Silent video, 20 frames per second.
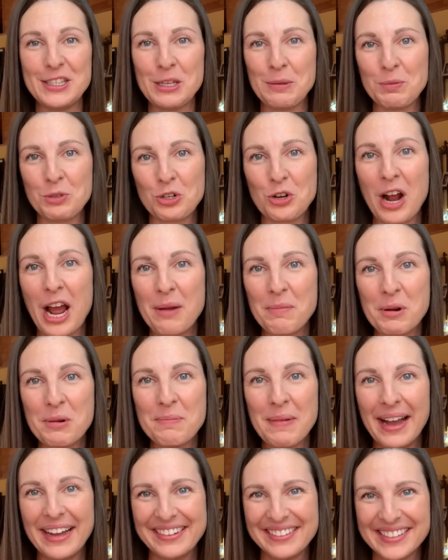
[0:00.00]
subscriber
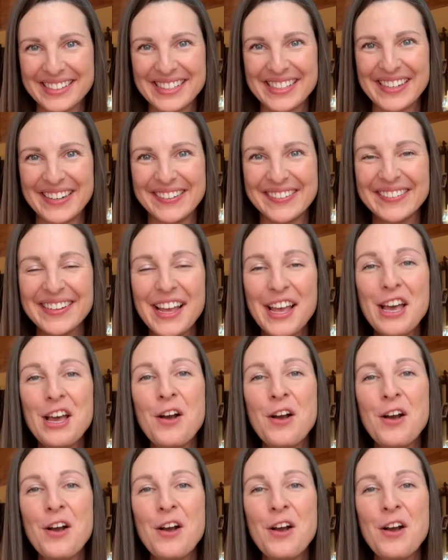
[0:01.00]
milestone.